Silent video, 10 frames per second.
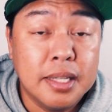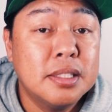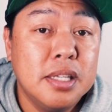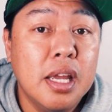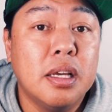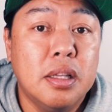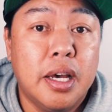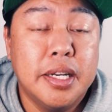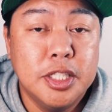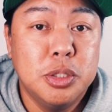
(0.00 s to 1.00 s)
saying a
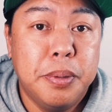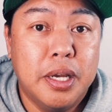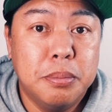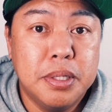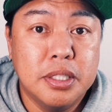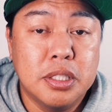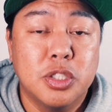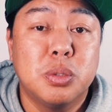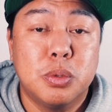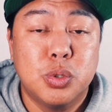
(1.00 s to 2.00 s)
lot in Japan, because
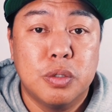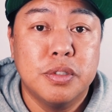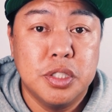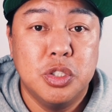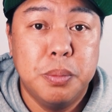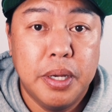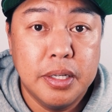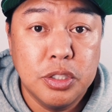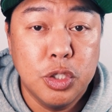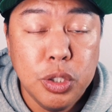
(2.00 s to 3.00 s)
customer service in
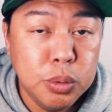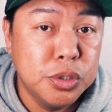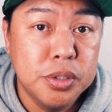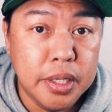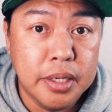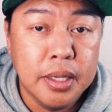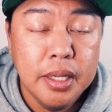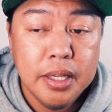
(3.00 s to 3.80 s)
Japan is a huge thing,